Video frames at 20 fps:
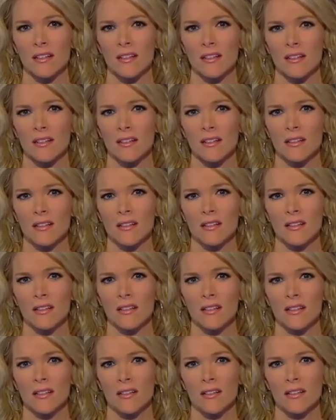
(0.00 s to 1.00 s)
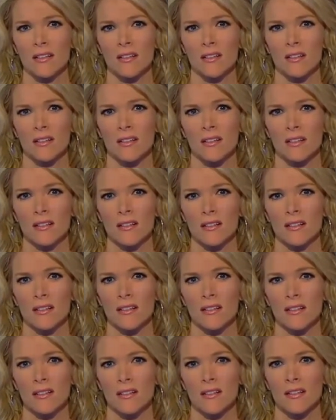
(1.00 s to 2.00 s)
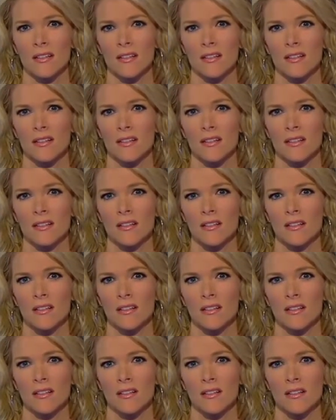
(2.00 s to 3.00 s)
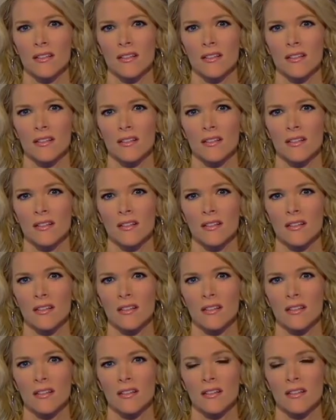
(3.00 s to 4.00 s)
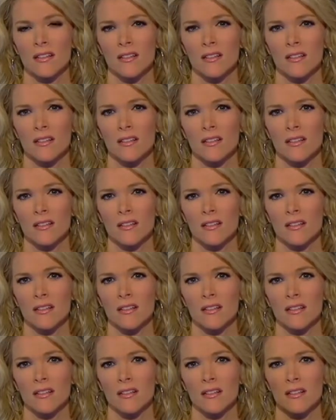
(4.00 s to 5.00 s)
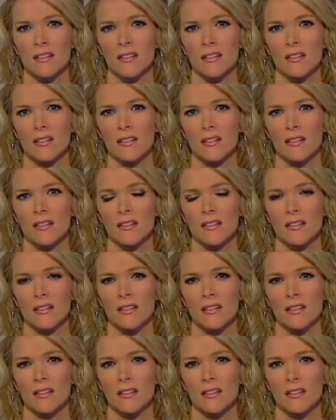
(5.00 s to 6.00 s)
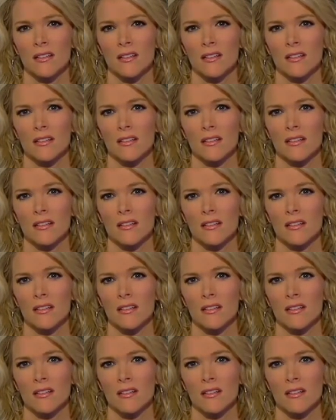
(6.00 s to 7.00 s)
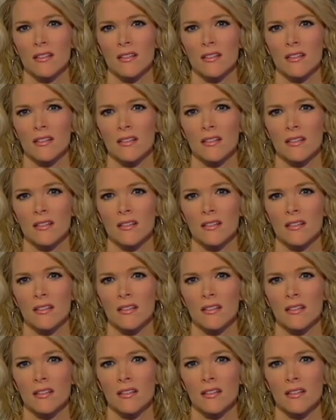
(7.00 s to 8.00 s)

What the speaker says: The person shown says nothing.